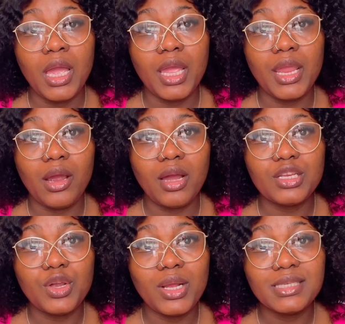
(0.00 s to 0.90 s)
Yeah,
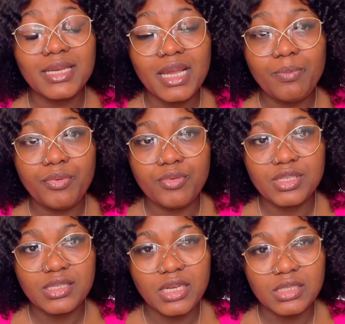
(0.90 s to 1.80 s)
the entire
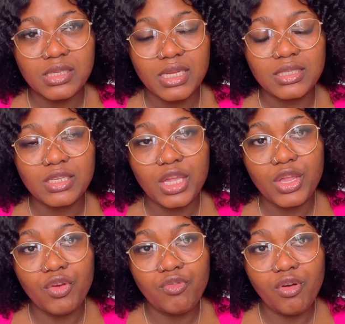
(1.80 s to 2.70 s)
process can take
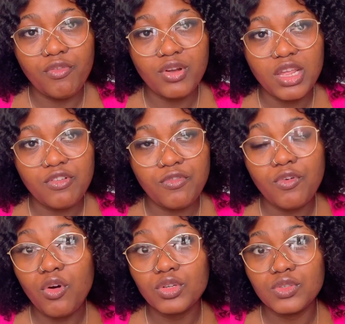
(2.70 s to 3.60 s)
you roughly
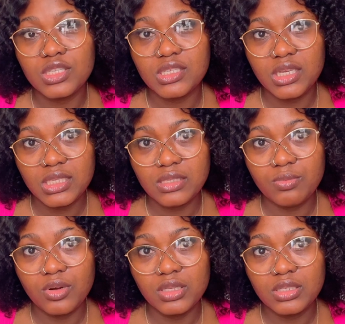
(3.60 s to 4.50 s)
4 to 6
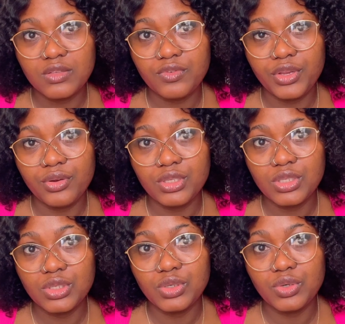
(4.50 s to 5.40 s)
months for you
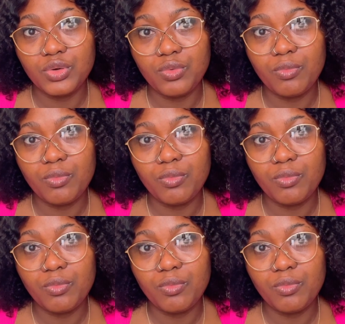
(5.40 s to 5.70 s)
to